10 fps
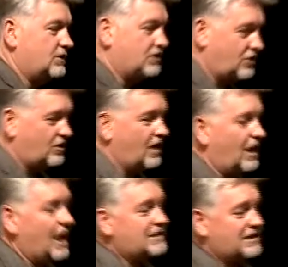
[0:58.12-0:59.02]
She said, you
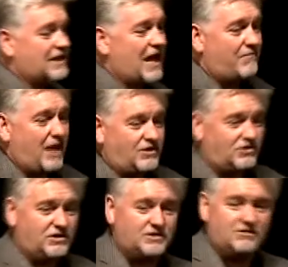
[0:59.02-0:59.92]
got lots of
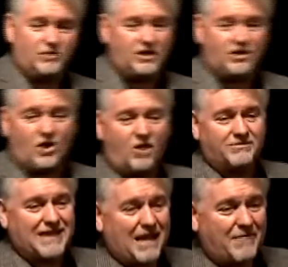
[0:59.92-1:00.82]
timeouts. We didn't call
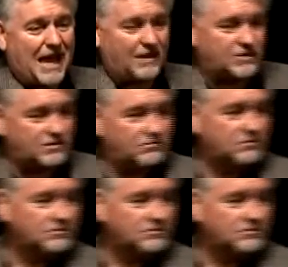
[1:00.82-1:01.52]
them timeouts.